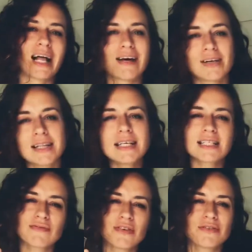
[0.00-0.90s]
at
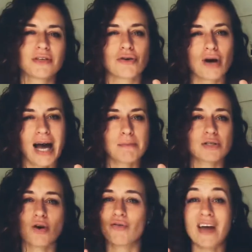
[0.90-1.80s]
least 50
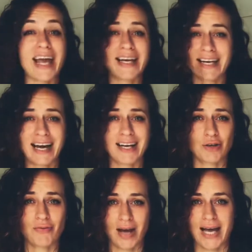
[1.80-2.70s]
grams of any kind
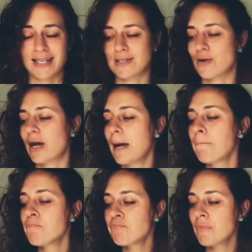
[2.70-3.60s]
of wax, okay?
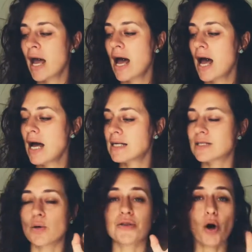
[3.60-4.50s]

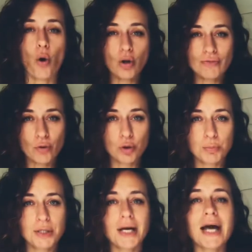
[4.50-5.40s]
So the whole
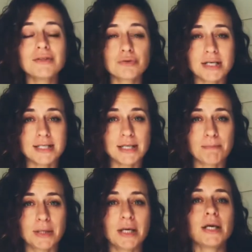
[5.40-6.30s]
formula and
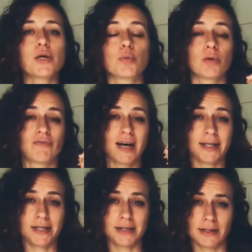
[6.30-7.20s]
recipe you will find
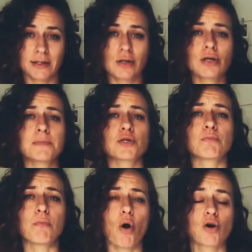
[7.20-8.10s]
in the
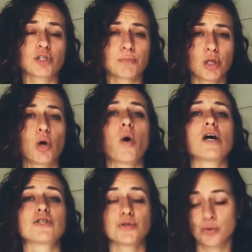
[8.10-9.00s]
description box below
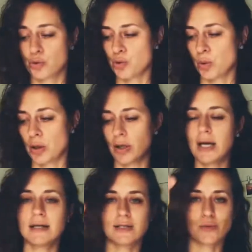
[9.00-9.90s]
as usual,
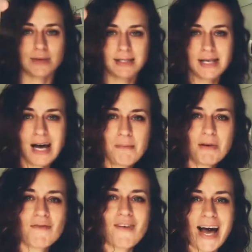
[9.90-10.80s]
okay? So
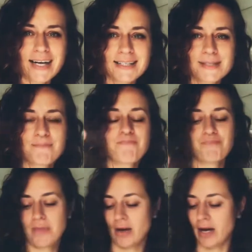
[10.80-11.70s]
some wax,
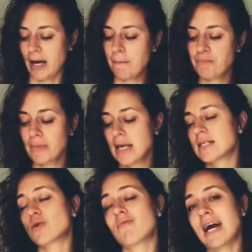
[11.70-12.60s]
okay?
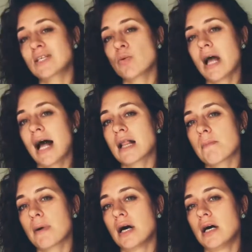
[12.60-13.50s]
So wax will
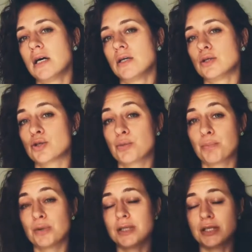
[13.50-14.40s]
help to
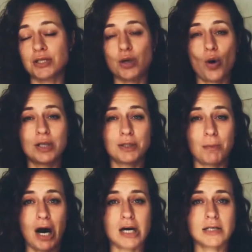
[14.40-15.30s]
put the solid
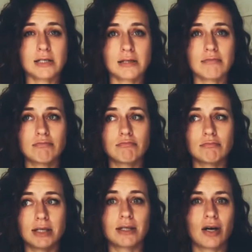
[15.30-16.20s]
bars.
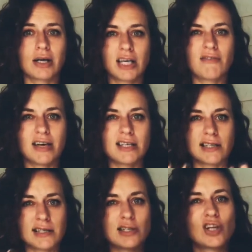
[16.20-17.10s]
It's gonna give
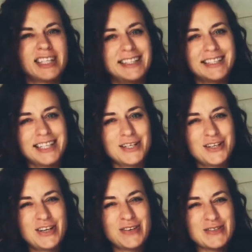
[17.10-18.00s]
us solidity, you
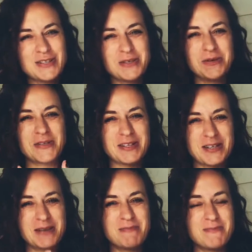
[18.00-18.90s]
know, so it's
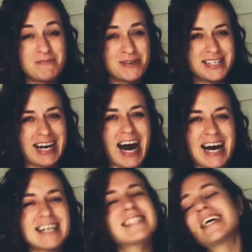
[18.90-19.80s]
gonna be pretty
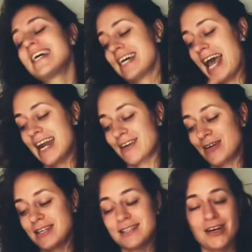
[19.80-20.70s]
hard
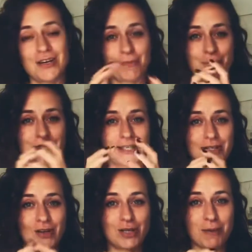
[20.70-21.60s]
and it's gonna put a
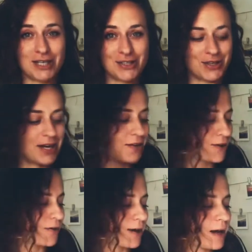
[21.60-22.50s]
solid bars together,
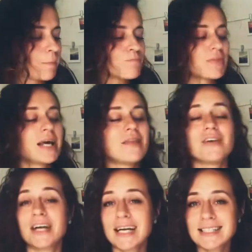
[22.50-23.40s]
okay?
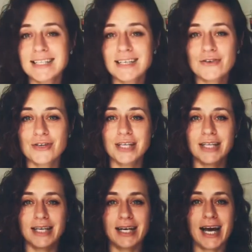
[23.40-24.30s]
The next
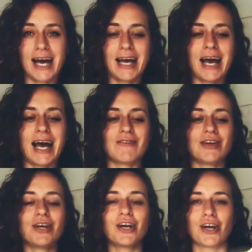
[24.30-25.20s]
ingredient I have
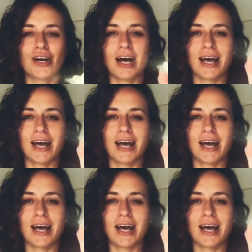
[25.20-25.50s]
in here